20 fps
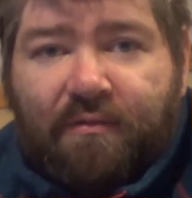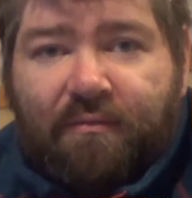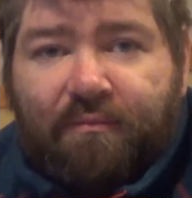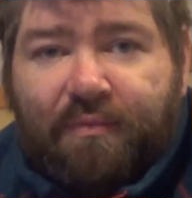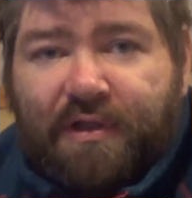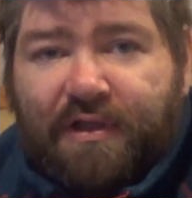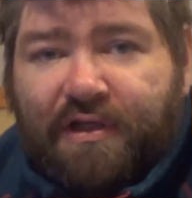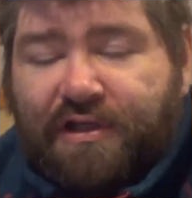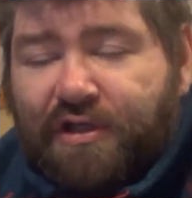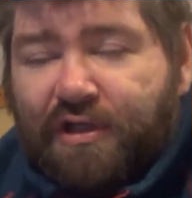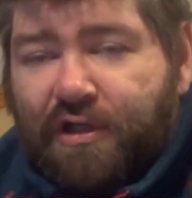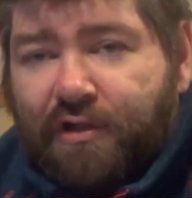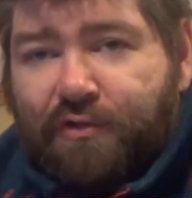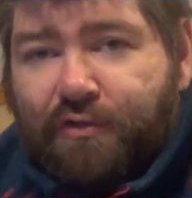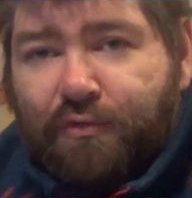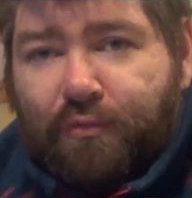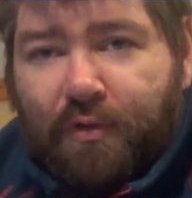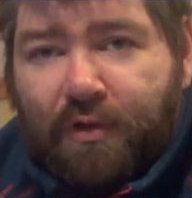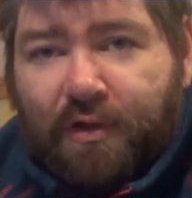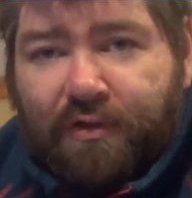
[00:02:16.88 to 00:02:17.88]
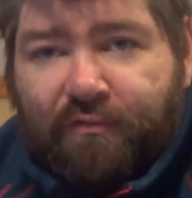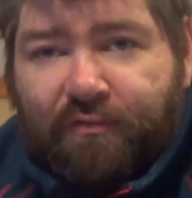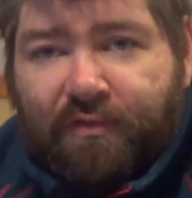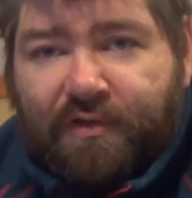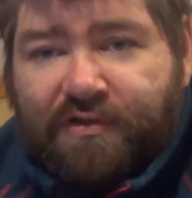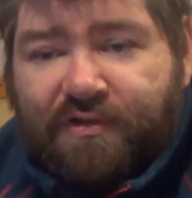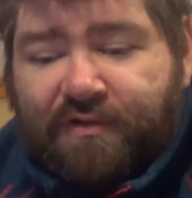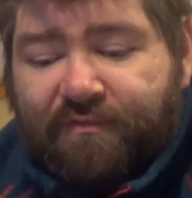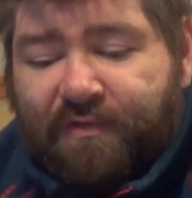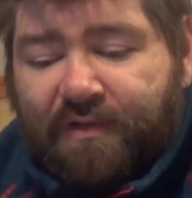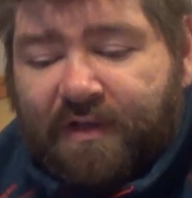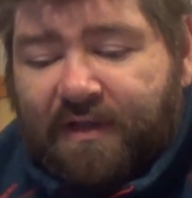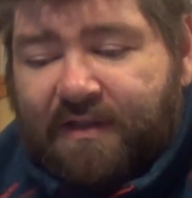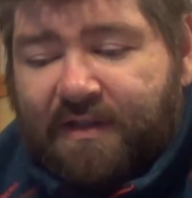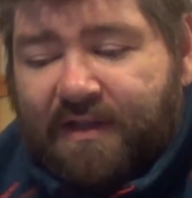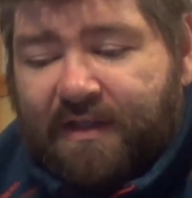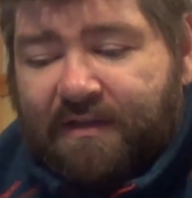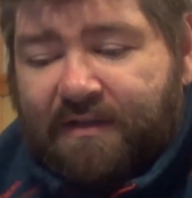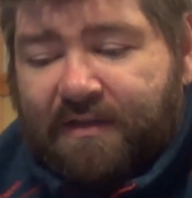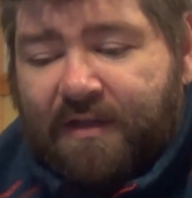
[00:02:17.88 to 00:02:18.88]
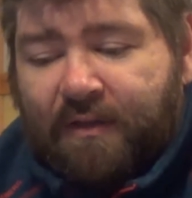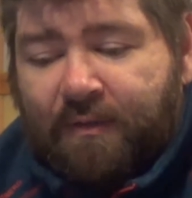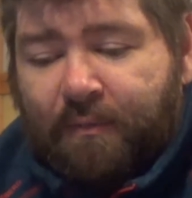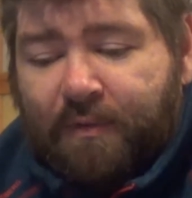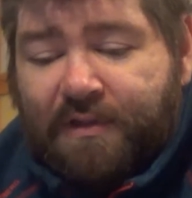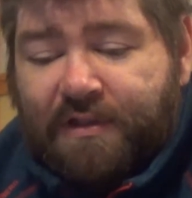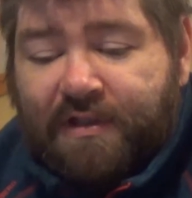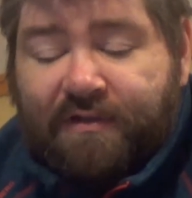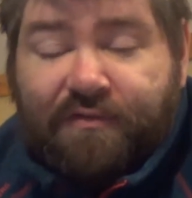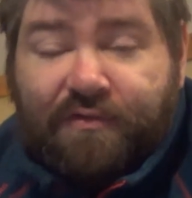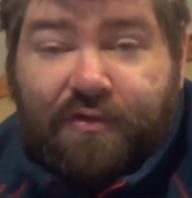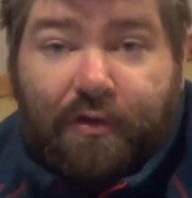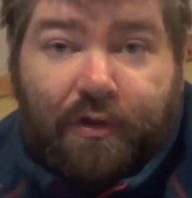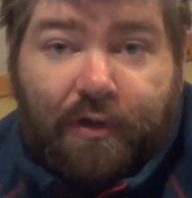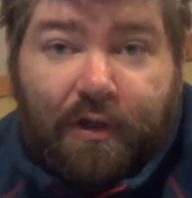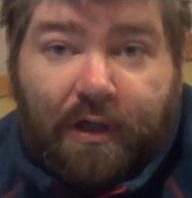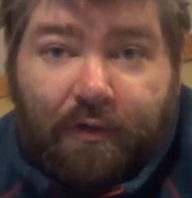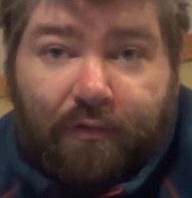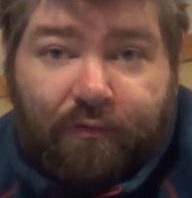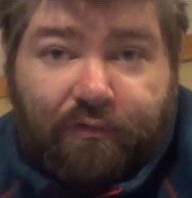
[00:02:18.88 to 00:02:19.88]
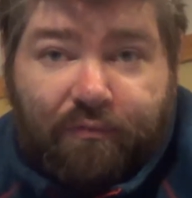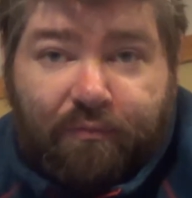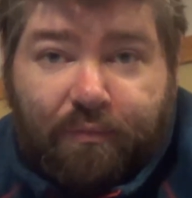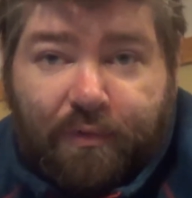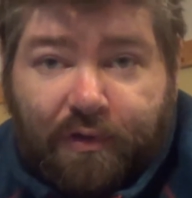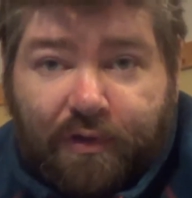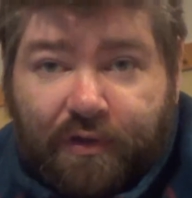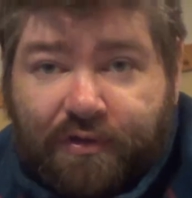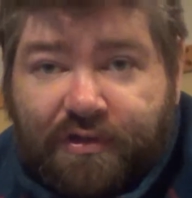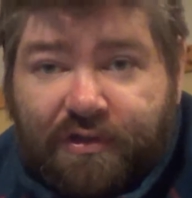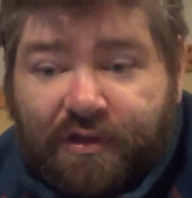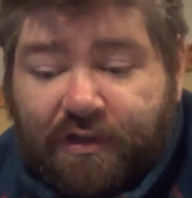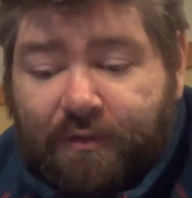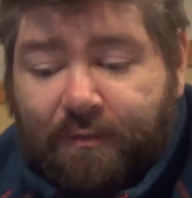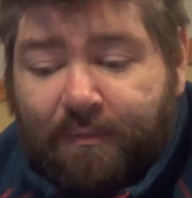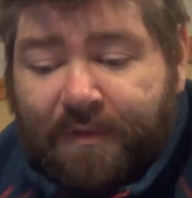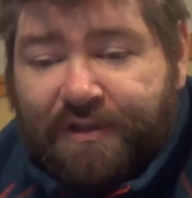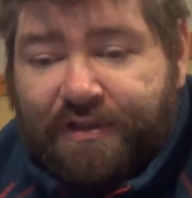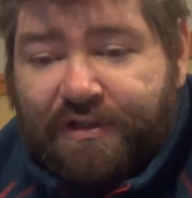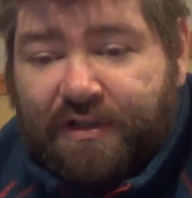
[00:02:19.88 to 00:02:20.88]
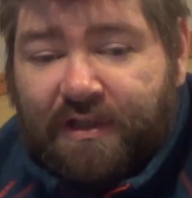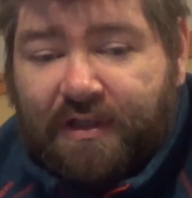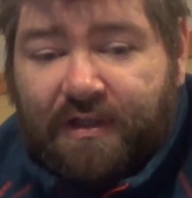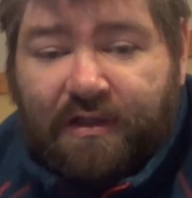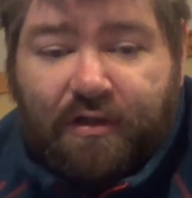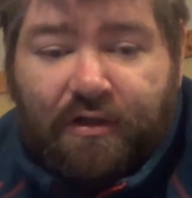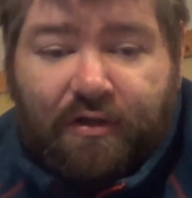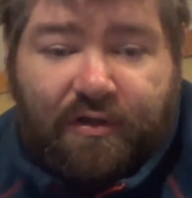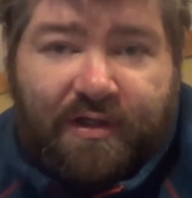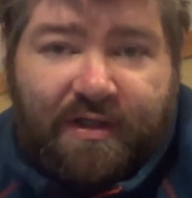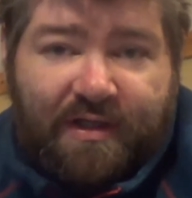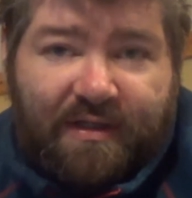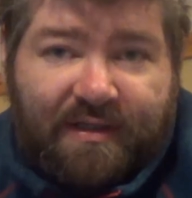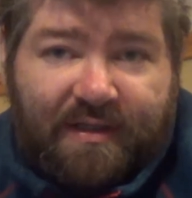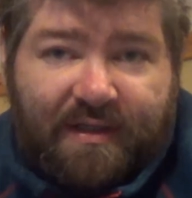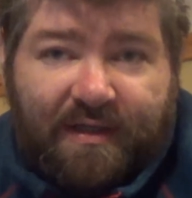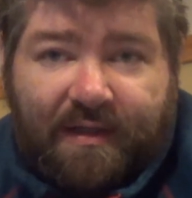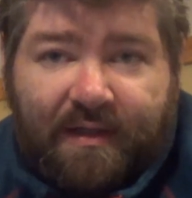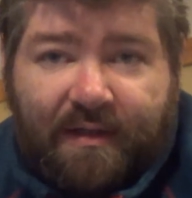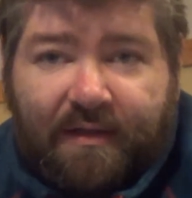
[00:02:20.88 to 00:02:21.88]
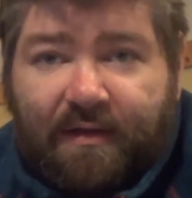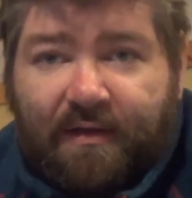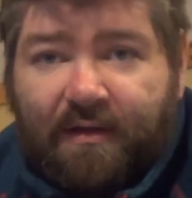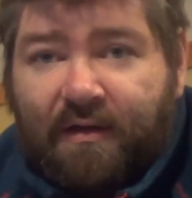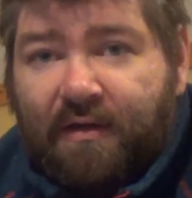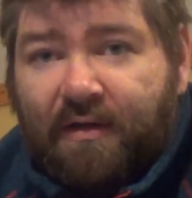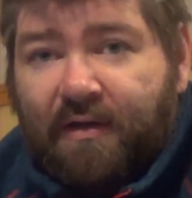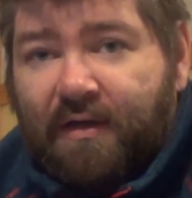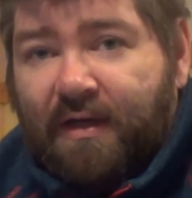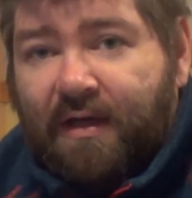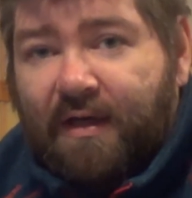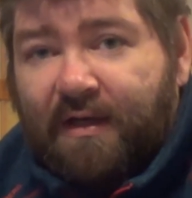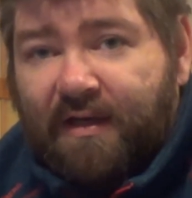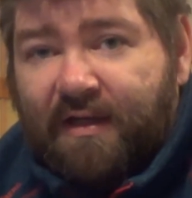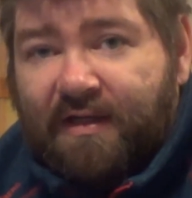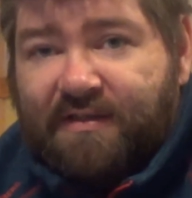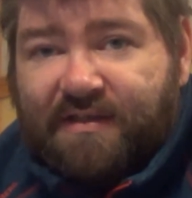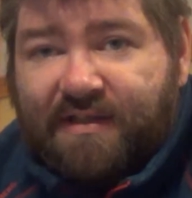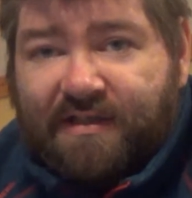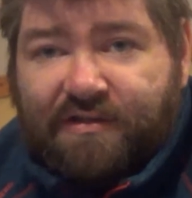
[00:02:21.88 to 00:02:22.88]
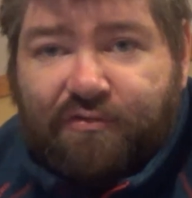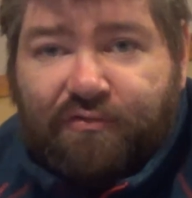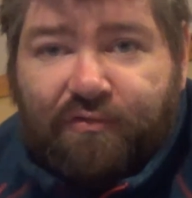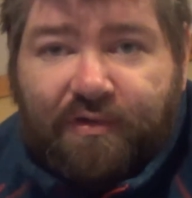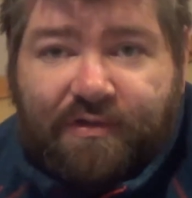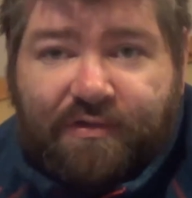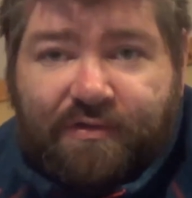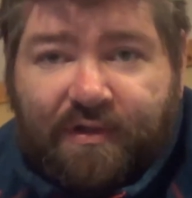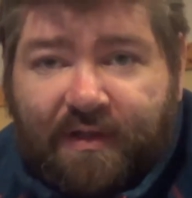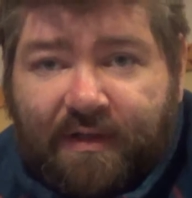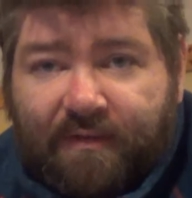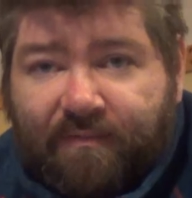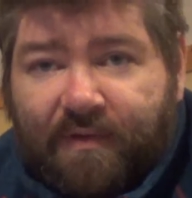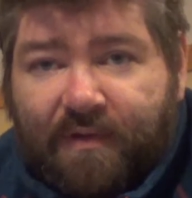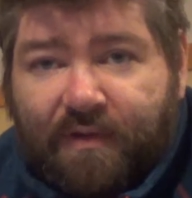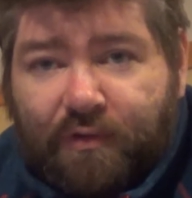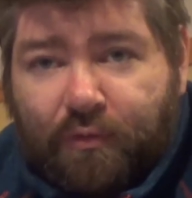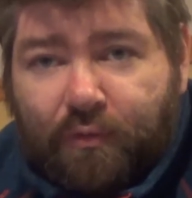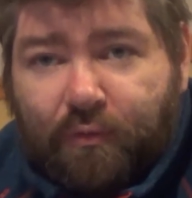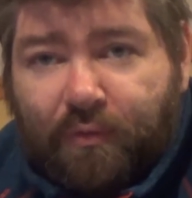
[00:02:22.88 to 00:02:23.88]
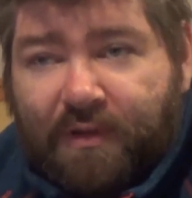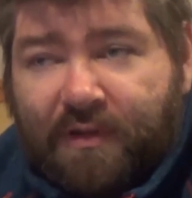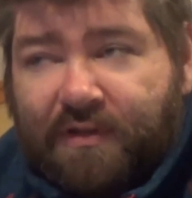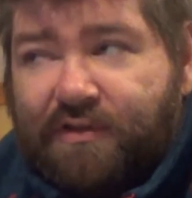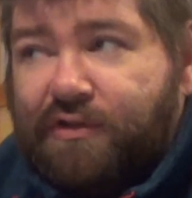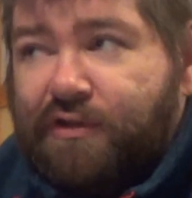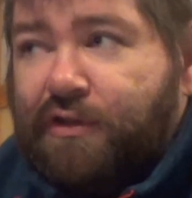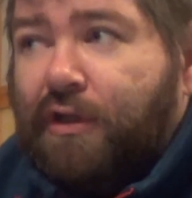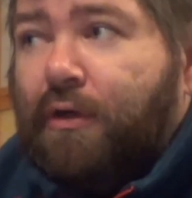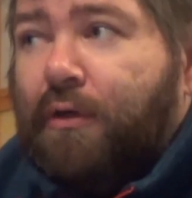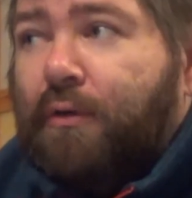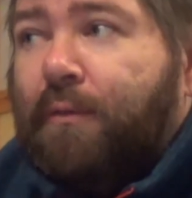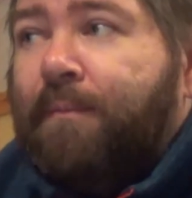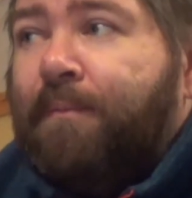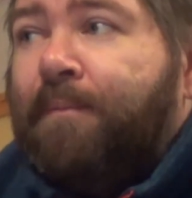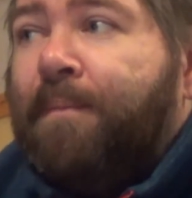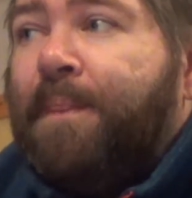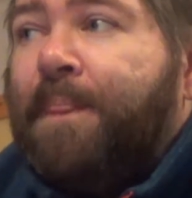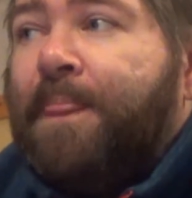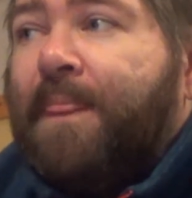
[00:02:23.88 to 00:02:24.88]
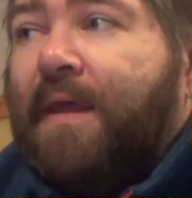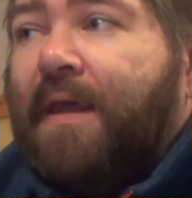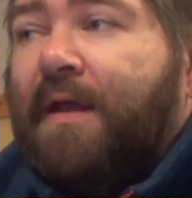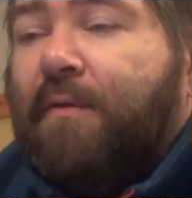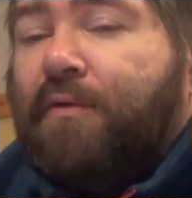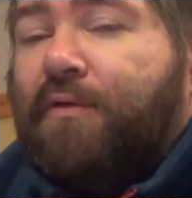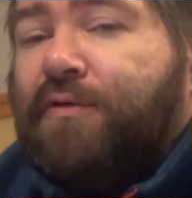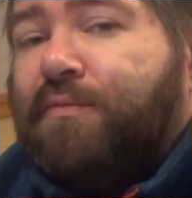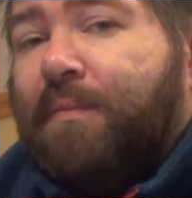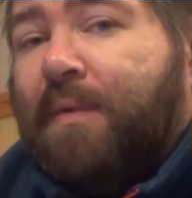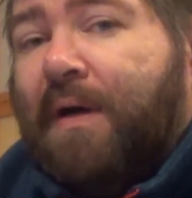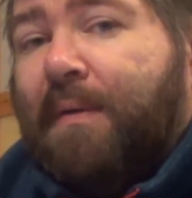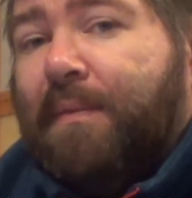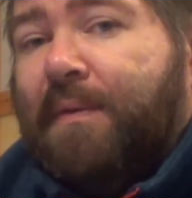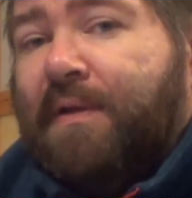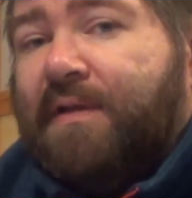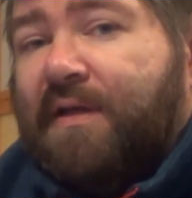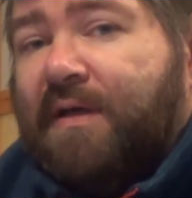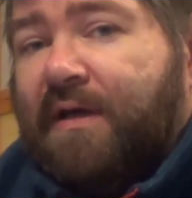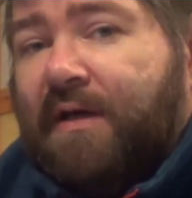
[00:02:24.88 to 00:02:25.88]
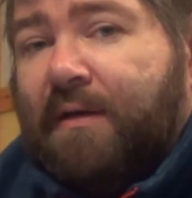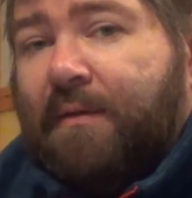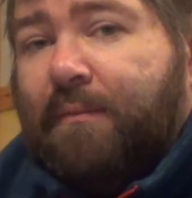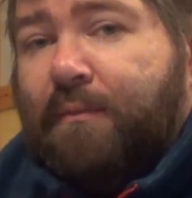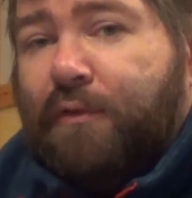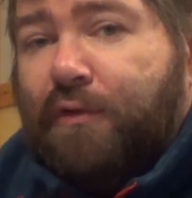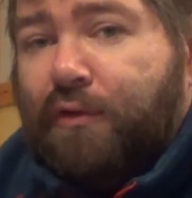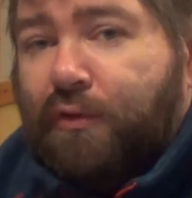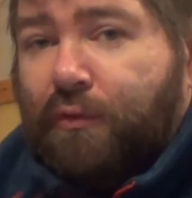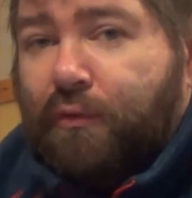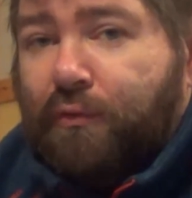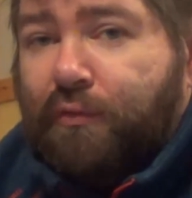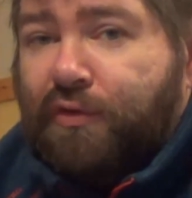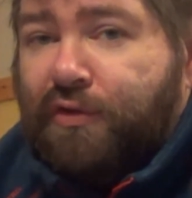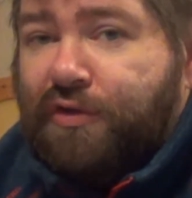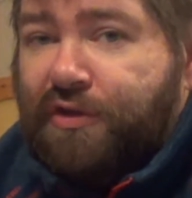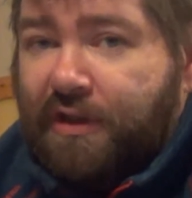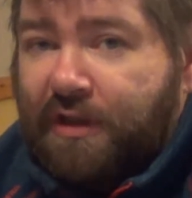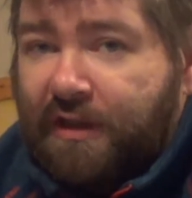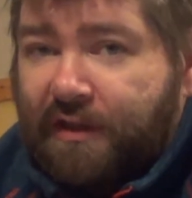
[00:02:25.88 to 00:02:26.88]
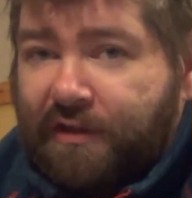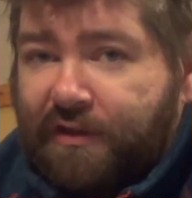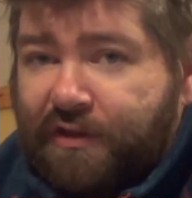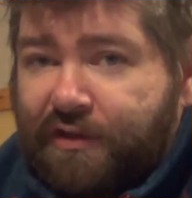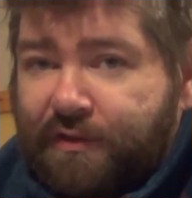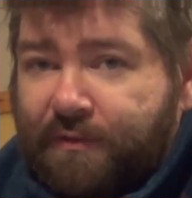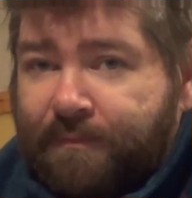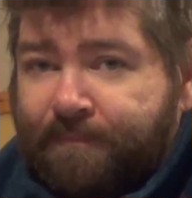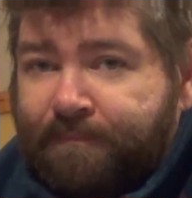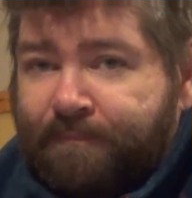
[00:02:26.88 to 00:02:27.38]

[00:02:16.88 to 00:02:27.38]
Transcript: PGR 200 or something like that, which has gone out of production and commission. I can't get any accessories or anything to it, so it was my bit time to change.